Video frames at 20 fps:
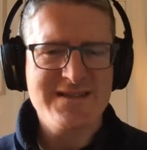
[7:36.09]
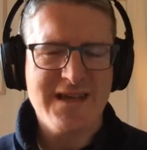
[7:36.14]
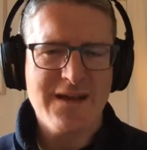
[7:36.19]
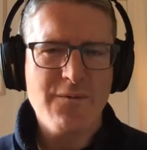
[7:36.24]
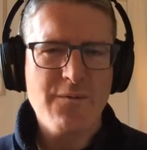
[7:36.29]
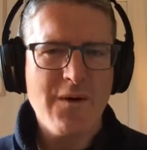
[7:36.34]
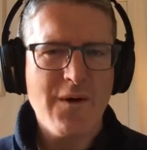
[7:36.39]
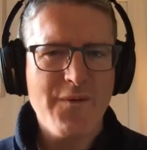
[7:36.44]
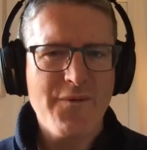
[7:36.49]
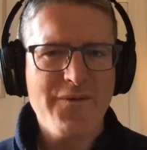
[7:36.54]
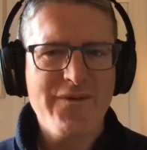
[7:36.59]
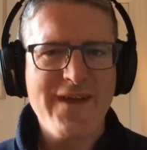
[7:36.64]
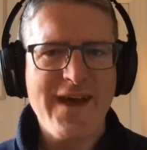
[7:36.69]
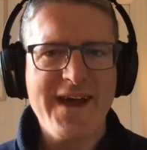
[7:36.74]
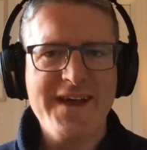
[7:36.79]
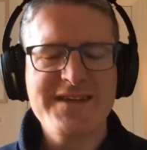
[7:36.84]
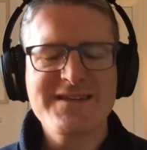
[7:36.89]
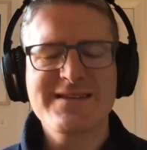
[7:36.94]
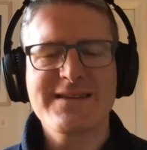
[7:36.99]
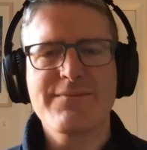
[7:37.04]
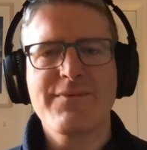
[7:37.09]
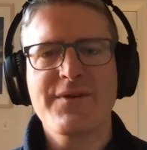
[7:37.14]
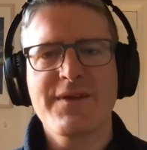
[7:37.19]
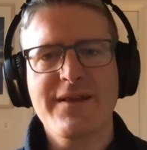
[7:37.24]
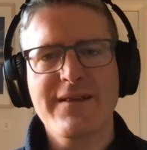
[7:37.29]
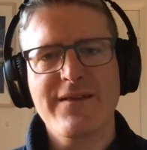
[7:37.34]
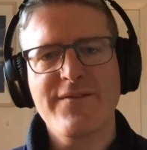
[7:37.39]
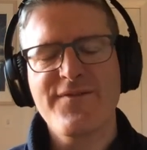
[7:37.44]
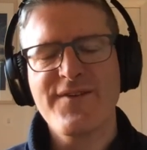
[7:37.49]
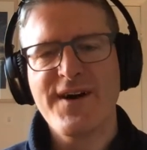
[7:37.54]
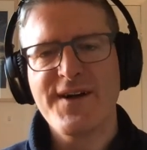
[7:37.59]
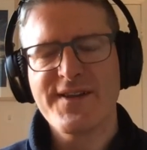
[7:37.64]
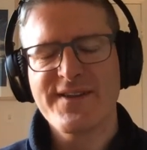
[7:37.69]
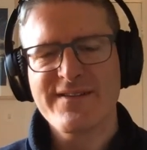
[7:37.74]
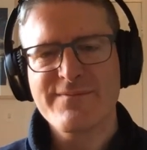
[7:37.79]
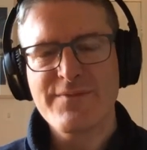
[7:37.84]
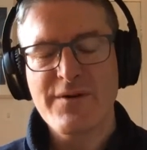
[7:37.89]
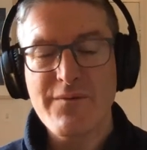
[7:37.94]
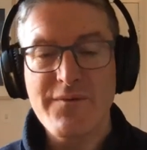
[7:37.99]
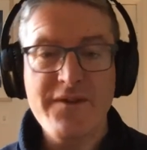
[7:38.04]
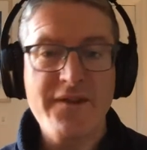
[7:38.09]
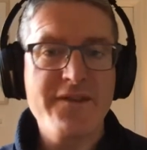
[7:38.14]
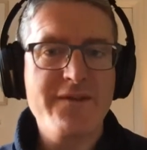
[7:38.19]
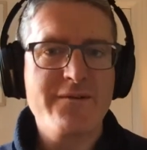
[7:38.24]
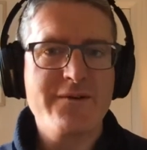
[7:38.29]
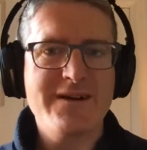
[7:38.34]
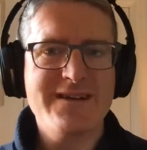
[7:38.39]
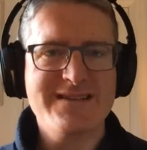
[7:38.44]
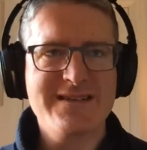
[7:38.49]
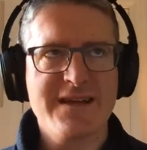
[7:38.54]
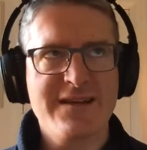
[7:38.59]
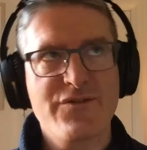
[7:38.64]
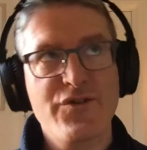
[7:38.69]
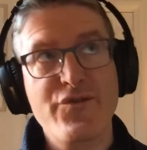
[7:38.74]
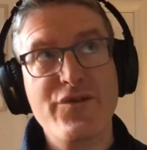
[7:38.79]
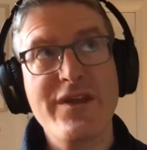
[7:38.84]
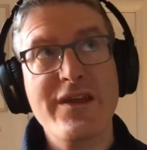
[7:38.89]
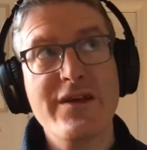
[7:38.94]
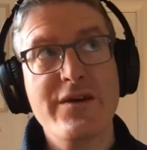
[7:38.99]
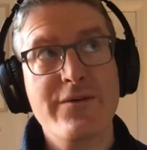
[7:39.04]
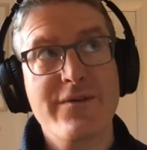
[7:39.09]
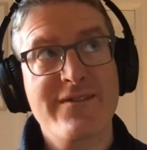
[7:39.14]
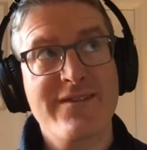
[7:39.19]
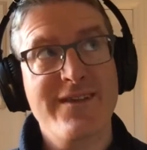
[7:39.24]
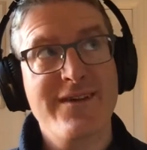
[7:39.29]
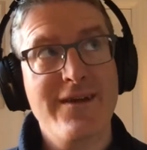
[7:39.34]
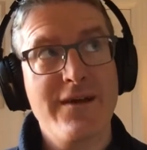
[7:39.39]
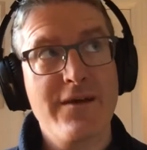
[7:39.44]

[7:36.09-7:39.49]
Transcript: it won't actually put in the fadas. But with other words, like triu is